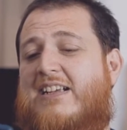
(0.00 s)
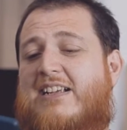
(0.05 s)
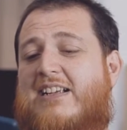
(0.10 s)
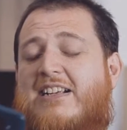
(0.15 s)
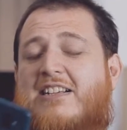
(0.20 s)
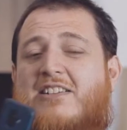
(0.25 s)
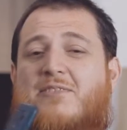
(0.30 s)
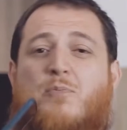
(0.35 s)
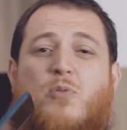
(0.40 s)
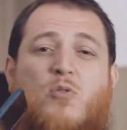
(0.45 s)

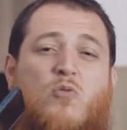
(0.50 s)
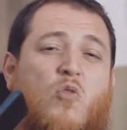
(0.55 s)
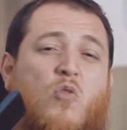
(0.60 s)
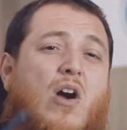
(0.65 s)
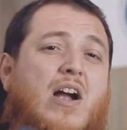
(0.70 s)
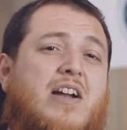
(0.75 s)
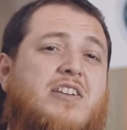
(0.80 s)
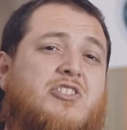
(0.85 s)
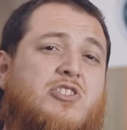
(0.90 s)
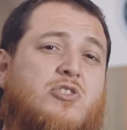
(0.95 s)
it
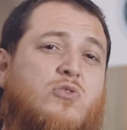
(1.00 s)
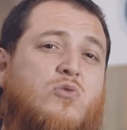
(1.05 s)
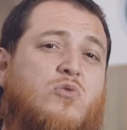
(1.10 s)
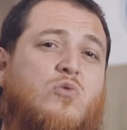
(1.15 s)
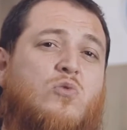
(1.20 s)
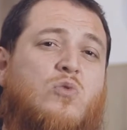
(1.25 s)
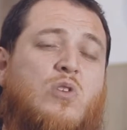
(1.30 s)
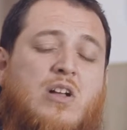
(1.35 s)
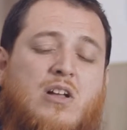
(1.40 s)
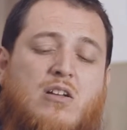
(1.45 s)
provides
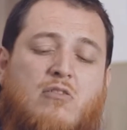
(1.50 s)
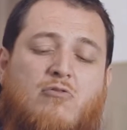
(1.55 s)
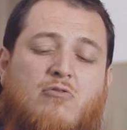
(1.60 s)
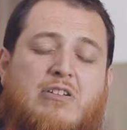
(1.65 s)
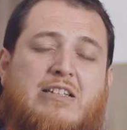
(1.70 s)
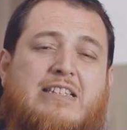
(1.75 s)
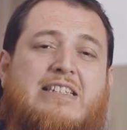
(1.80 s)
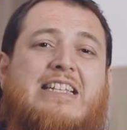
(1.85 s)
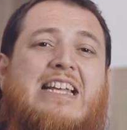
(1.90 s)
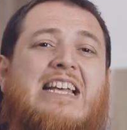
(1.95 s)
you
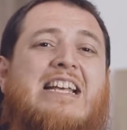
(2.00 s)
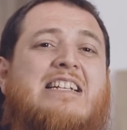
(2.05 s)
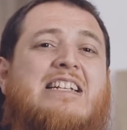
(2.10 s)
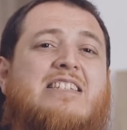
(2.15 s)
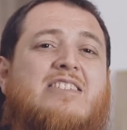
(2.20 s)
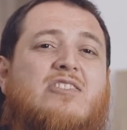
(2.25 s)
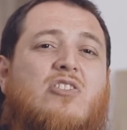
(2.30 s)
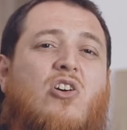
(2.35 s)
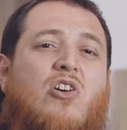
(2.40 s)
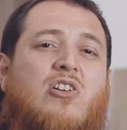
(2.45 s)
with
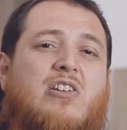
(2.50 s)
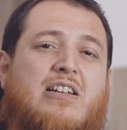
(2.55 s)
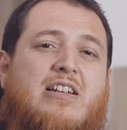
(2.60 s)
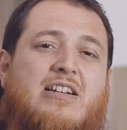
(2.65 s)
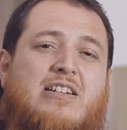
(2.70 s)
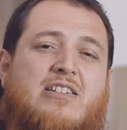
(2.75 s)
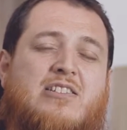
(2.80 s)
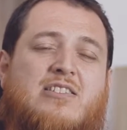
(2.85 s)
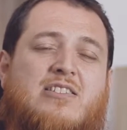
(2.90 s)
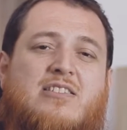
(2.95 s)
things on
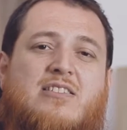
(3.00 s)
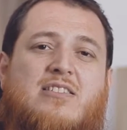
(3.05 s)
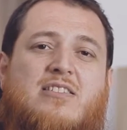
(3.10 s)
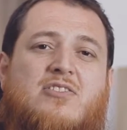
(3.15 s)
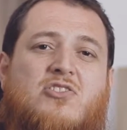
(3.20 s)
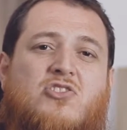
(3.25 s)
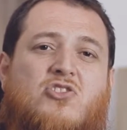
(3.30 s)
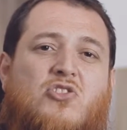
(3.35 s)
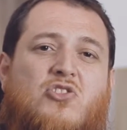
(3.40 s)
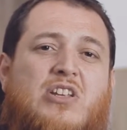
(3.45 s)
its
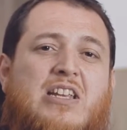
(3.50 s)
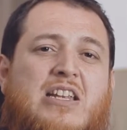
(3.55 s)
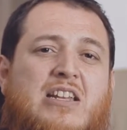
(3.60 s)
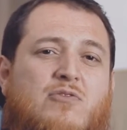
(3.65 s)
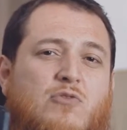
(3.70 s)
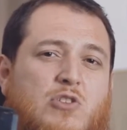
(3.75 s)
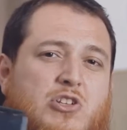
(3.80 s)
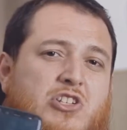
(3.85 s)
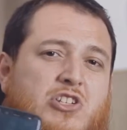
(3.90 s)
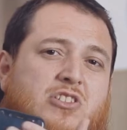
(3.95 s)

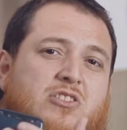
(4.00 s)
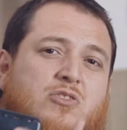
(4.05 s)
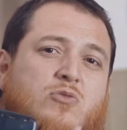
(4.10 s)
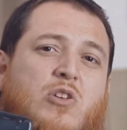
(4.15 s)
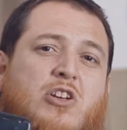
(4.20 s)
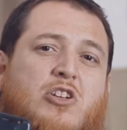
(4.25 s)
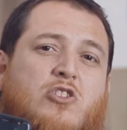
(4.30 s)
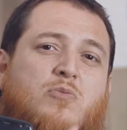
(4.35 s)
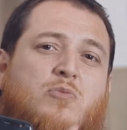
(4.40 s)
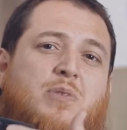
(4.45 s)
screen, which is
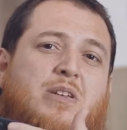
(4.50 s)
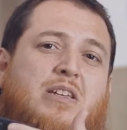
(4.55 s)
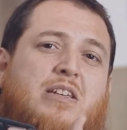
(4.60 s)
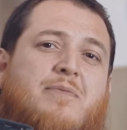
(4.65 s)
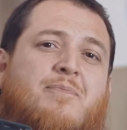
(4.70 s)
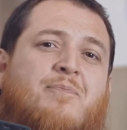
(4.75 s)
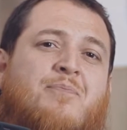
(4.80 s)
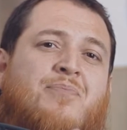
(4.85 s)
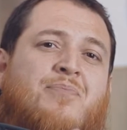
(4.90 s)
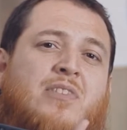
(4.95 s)
going to
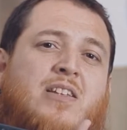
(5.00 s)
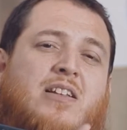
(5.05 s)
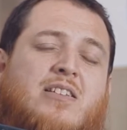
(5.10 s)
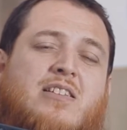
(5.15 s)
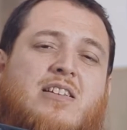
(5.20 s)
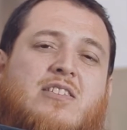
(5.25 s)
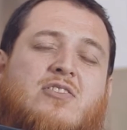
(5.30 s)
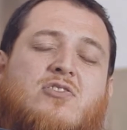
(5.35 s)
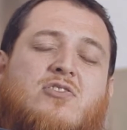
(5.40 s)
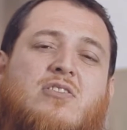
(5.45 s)
be
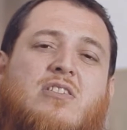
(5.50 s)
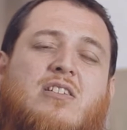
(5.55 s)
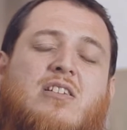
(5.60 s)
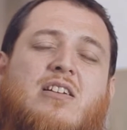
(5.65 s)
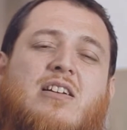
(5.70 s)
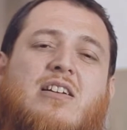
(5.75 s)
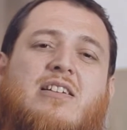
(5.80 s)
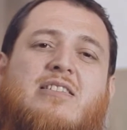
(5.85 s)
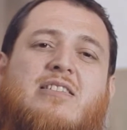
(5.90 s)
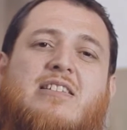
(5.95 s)
this,
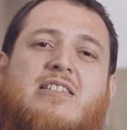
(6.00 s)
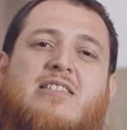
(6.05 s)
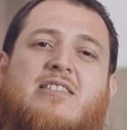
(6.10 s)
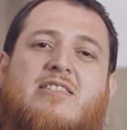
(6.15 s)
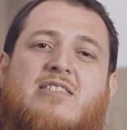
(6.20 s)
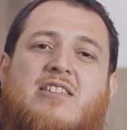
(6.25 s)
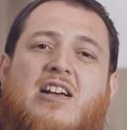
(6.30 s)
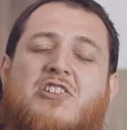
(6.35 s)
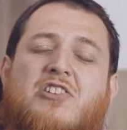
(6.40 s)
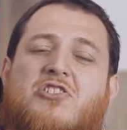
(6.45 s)
uh, this
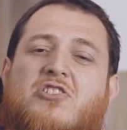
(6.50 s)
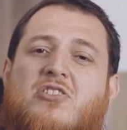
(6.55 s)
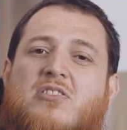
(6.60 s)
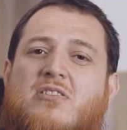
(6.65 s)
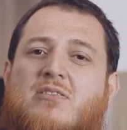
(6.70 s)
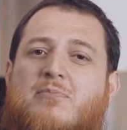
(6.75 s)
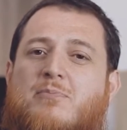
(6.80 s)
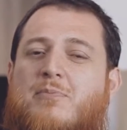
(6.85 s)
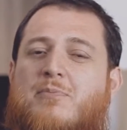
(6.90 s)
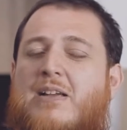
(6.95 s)
touch
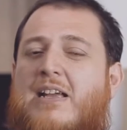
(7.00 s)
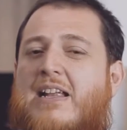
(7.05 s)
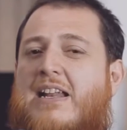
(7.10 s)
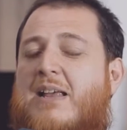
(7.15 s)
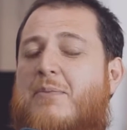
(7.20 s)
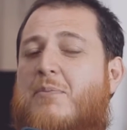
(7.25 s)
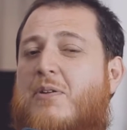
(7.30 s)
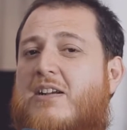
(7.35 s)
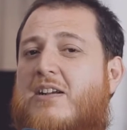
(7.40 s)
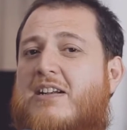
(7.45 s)

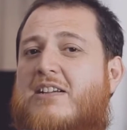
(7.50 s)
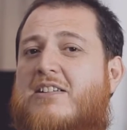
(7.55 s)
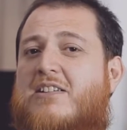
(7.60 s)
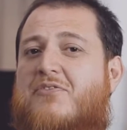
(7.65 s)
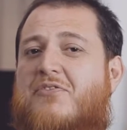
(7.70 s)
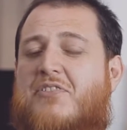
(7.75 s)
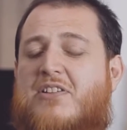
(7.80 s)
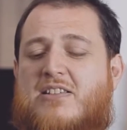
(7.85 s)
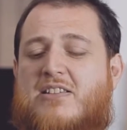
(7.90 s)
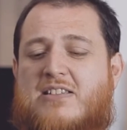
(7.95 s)
enabled
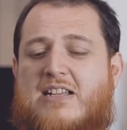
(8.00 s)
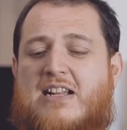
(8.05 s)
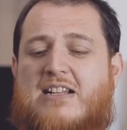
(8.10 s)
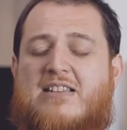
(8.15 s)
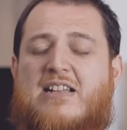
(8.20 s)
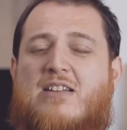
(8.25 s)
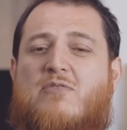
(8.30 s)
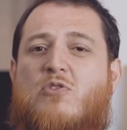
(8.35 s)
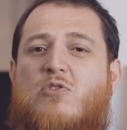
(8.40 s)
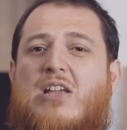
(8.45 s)
interface. And
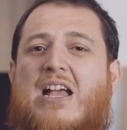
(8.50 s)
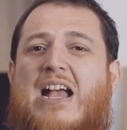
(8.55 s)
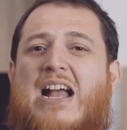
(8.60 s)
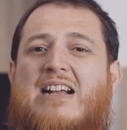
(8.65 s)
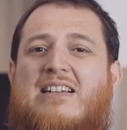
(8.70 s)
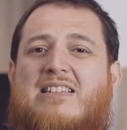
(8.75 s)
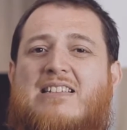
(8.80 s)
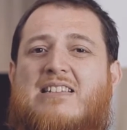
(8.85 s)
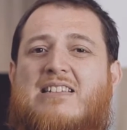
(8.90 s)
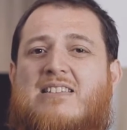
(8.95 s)
then we
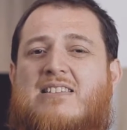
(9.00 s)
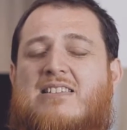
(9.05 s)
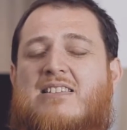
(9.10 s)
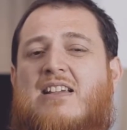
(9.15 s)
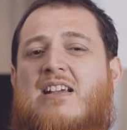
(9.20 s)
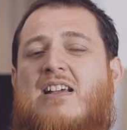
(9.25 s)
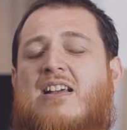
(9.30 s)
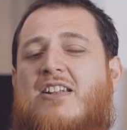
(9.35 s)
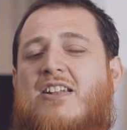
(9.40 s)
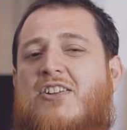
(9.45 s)
had this
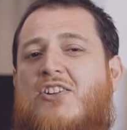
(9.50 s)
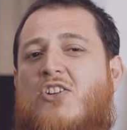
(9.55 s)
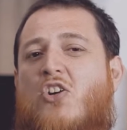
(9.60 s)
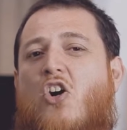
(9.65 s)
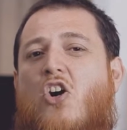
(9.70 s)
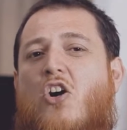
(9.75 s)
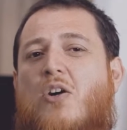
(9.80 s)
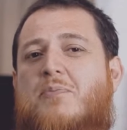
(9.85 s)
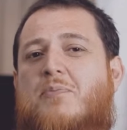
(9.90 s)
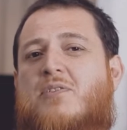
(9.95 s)

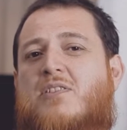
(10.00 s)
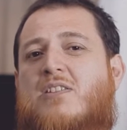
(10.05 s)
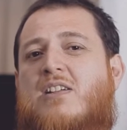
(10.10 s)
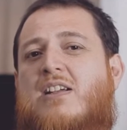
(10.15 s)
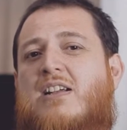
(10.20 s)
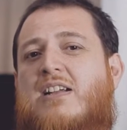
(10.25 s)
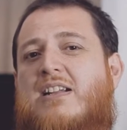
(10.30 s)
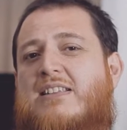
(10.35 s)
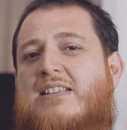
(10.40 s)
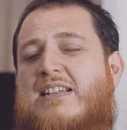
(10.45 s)
knobs
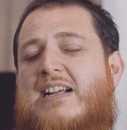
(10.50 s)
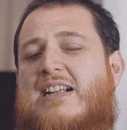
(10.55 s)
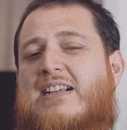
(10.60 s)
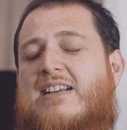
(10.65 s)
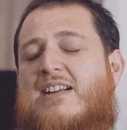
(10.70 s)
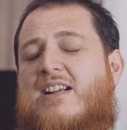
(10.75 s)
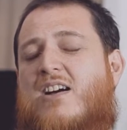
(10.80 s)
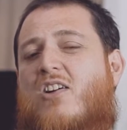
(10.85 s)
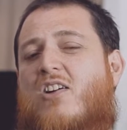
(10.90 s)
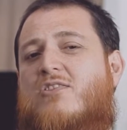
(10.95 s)
that
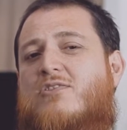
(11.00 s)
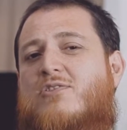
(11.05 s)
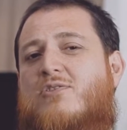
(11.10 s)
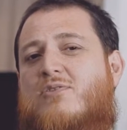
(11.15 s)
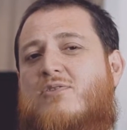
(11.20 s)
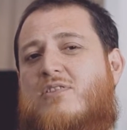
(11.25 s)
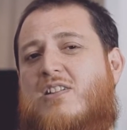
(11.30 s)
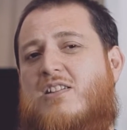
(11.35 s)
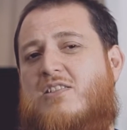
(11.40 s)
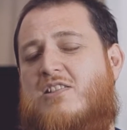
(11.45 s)
are also
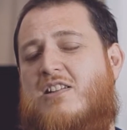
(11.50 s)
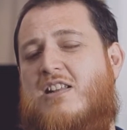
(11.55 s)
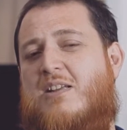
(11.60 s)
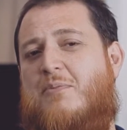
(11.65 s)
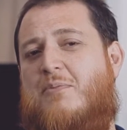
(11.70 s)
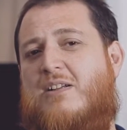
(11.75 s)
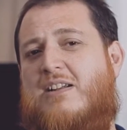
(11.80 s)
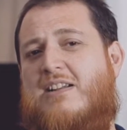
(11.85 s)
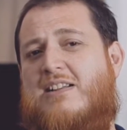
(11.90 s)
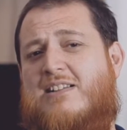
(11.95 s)
touch
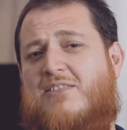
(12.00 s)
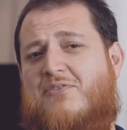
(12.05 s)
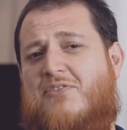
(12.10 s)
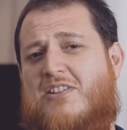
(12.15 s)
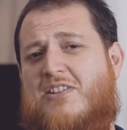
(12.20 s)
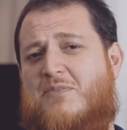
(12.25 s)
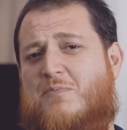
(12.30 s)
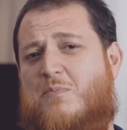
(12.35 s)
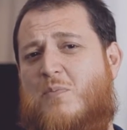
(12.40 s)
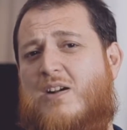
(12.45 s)
enabled
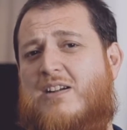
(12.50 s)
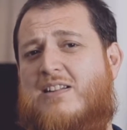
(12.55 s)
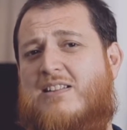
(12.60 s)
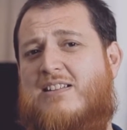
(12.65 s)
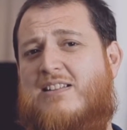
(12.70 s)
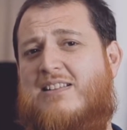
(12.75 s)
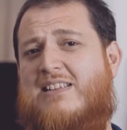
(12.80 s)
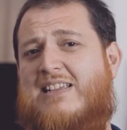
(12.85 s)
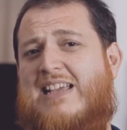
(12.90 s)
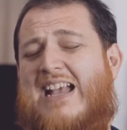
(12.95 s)
interface, but
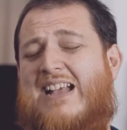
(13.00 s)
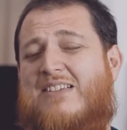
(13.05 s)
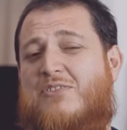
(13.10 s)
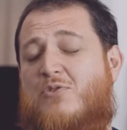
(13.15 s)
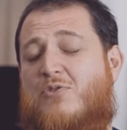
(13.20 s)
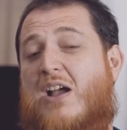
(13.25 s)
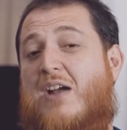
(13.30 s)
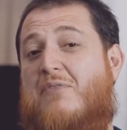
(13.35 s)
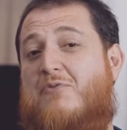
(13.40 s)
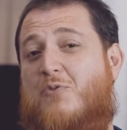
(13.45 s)
they ha
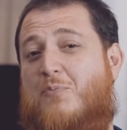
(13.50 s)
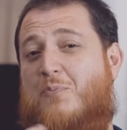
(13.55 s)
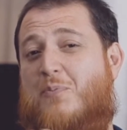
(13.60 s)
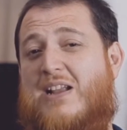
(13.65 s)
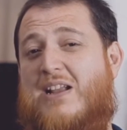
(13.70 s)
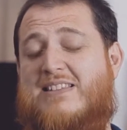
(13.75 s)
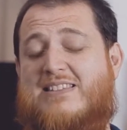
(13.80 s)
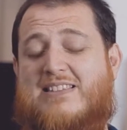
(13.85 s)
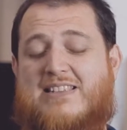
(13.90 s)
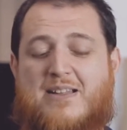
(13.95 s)
you have to
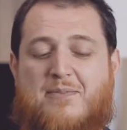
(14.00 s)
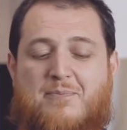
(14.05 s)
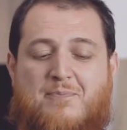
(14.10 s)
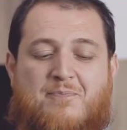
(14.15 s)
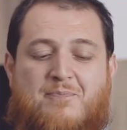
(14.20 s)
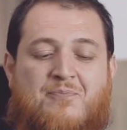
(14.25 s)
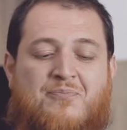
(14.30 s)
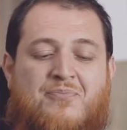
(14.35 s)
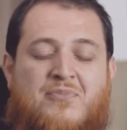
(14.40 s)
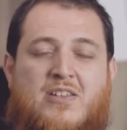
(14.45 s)
press them.
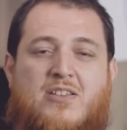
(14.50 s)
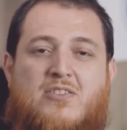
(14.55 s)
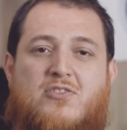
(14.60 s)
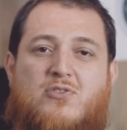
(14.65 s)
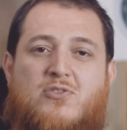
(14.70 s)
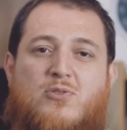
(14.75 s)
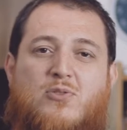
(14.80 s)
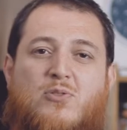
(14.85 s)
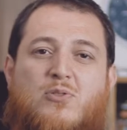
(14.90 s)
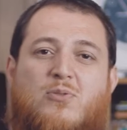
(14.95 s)

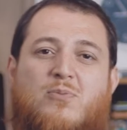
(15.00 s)
So